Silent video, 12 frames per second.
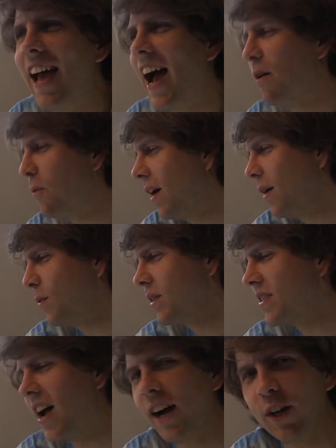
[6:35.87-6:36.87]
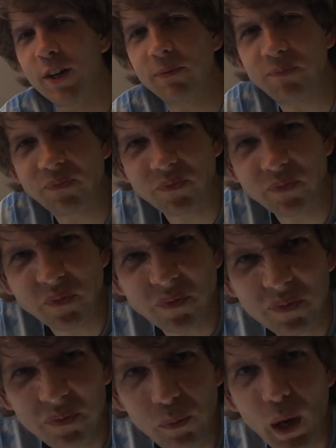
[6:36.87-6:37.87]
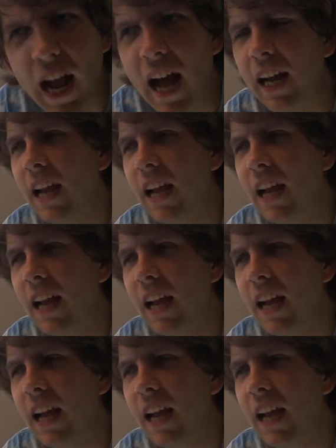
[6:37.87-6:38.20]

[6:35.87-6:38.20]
That one was not good. I